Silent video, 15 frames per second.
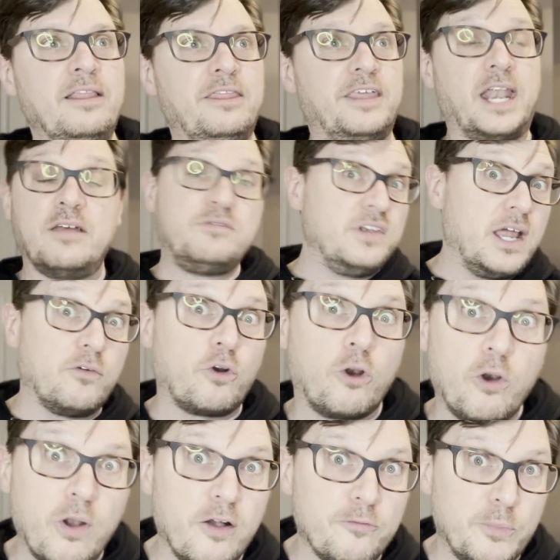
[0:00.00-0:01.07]
that I've never
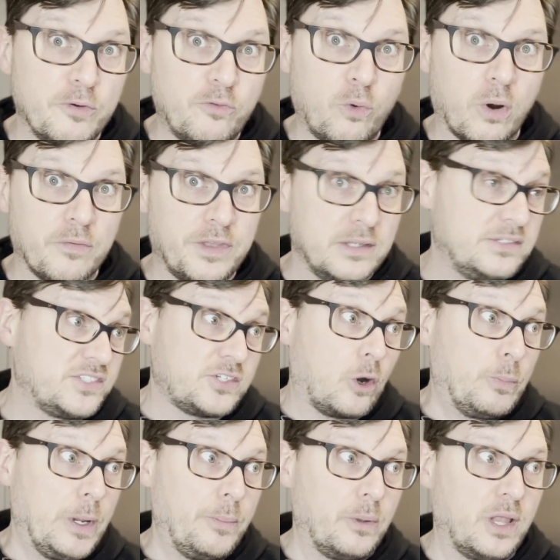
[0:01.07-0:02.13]
heard of before, that star
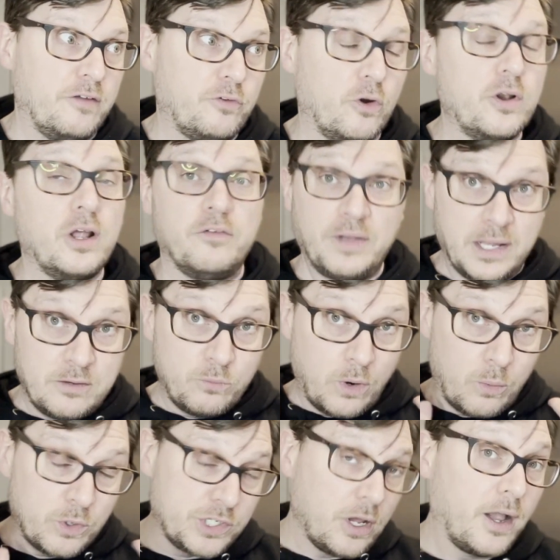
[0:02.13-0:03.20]
people I've heard of. And
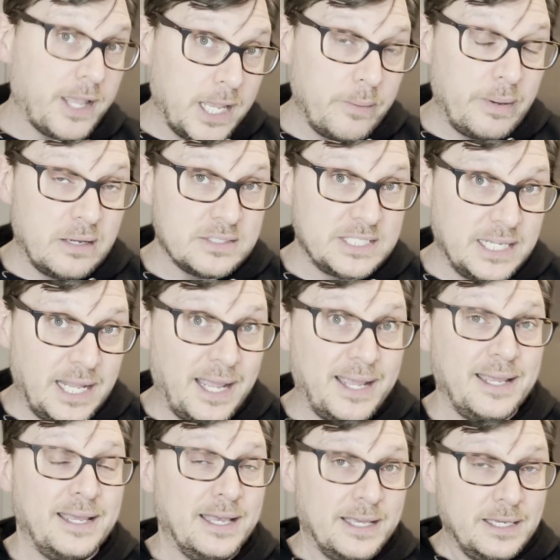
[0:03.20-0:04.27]
what we're talking about
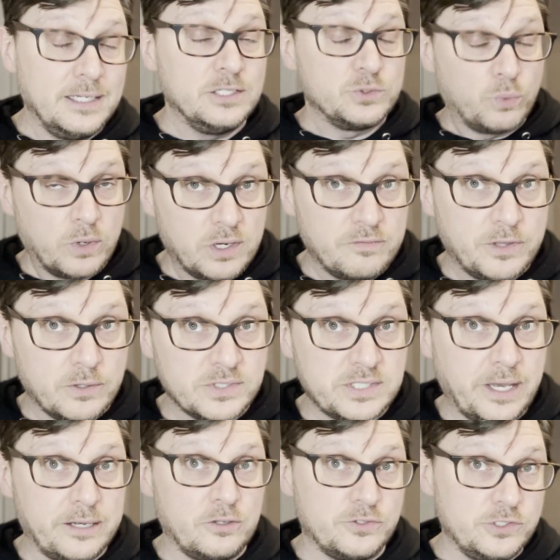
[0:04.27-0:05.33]
today is one of those
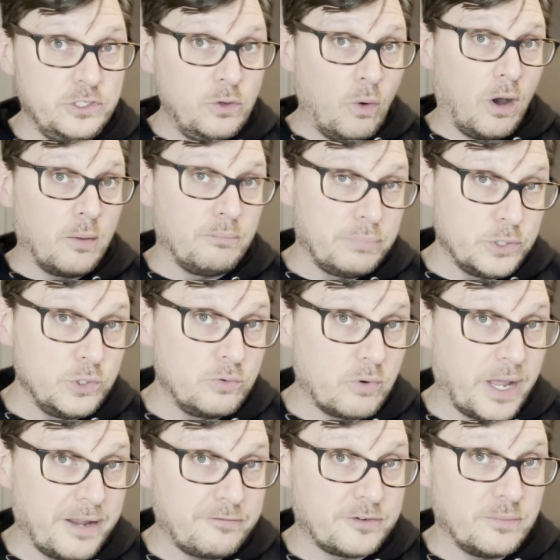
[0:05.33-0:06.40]
titles. New on
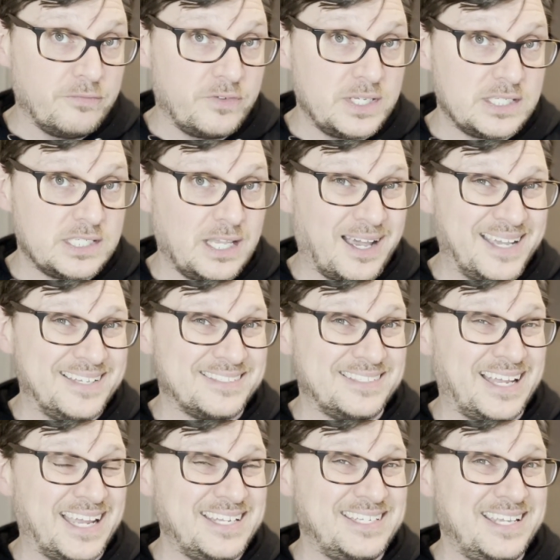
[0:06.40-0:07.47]
Blu-ray from VCI is
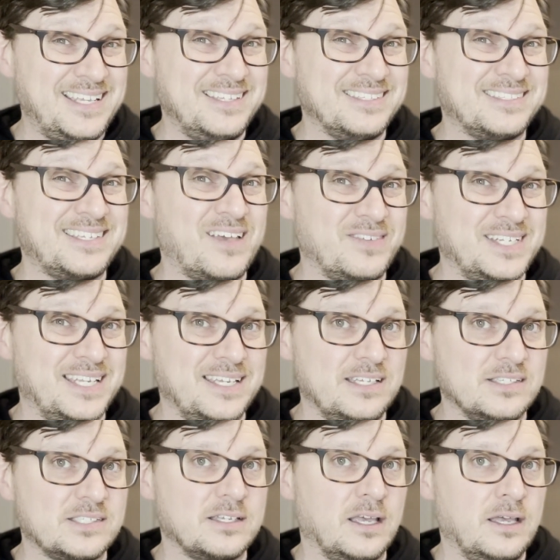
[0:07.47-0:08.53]

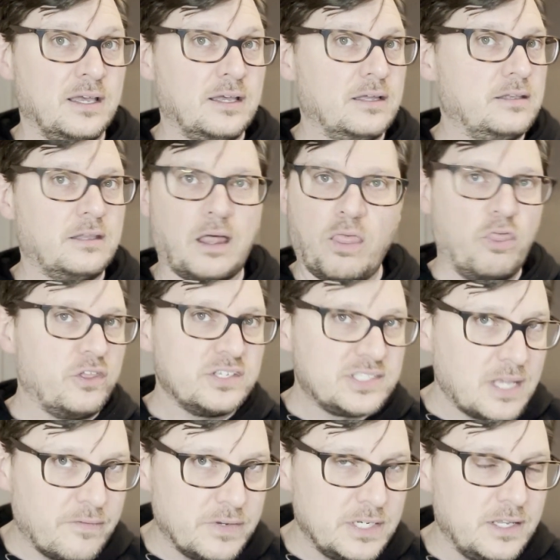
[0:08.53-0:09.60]
1970s, not the
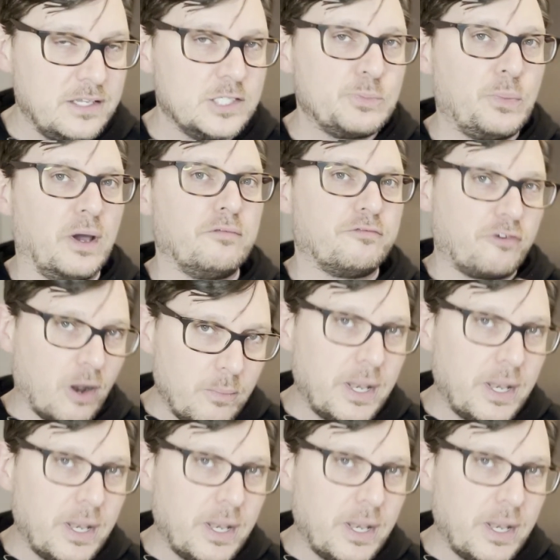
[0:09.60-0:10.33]
70s, but from